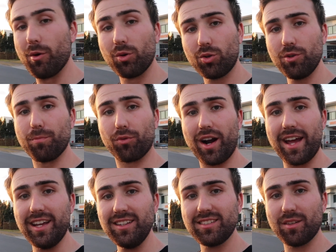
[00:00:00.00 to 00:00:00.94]
They were good
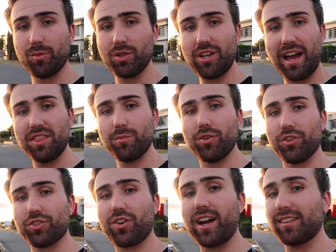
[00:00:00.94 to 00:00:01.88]
brakes, and when you had them on
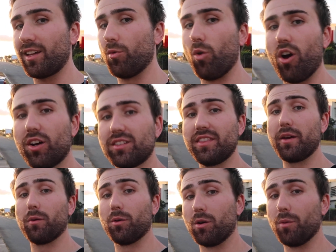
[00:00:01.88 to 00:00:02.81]
the track, they worked and
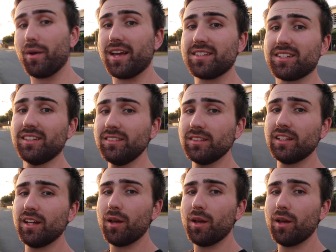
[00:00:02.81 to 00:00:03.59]
they were amazing.